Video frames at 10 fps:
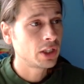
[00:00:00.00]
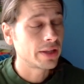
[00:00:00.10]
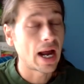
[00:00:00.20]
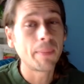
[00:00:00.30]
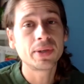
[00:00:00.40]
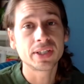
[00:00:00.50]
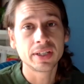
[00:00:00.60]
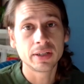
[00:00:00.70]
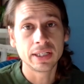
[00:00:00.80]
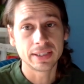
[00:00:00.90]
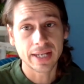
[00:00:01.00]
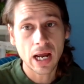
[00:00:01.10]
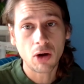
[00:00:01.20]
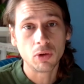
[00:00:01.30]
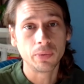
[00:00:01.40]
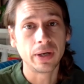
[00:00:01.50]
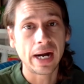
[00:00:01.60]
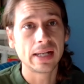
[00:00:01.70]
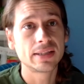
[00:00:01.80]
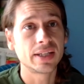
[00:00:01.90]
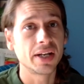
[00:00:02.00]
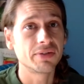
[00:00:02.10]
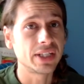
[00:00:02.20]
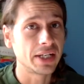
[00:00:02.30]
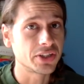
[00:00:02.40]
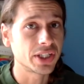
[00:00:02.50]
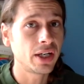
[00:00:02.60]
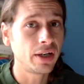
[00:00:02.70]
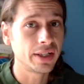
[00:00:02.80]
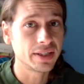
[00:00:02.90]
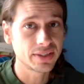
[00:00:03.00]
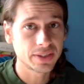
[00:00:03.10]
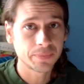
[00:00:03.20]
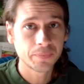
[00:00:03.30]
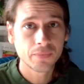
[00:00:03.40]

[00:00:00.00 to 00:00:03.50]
Opposite is now where we're at, sign of Sagittarius,